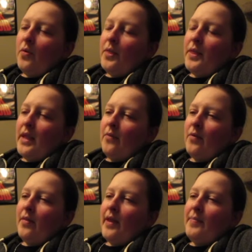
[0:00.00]
thing
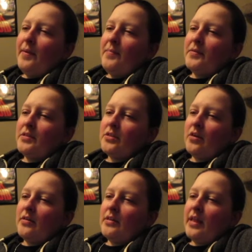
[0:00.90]
where like people
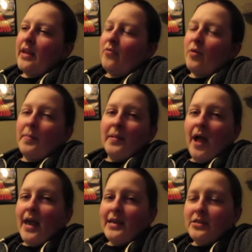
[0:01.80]
started like
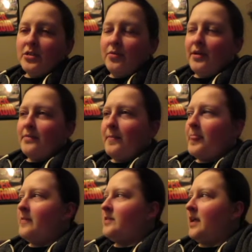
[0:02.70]
replying to it
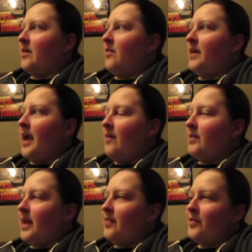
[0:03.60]
saying, "Oh yeah,
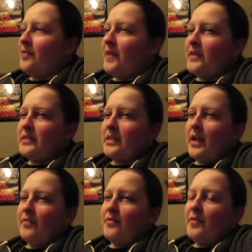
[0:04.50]
well I learned this and
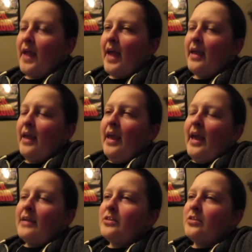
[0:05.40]
I learned that."
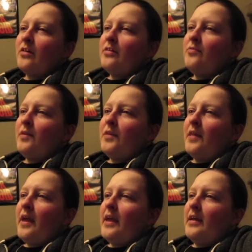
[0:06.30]
It started with
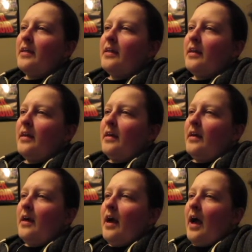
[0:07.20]
like
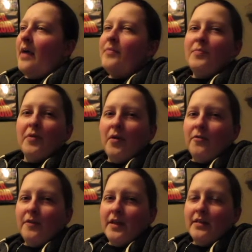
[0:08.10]

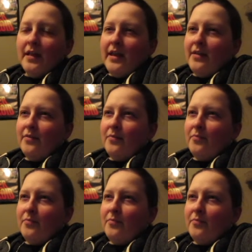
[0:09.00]
ibuprofen, like